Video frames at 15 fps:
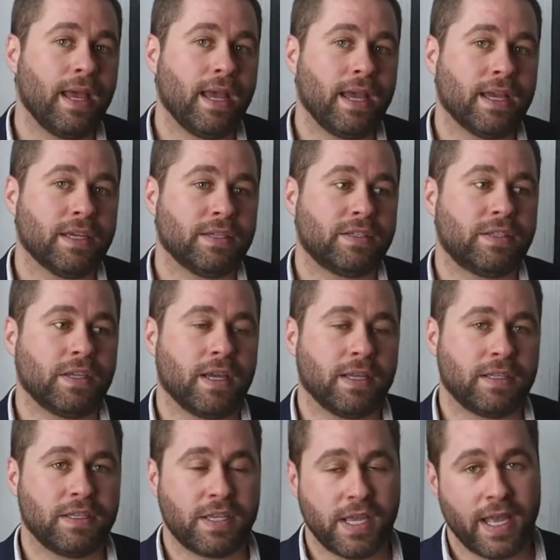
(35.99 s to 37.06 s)
is
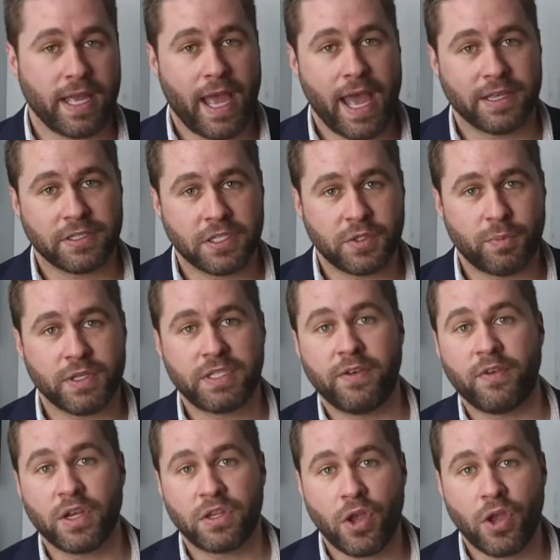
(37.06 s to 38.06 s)
it has a specific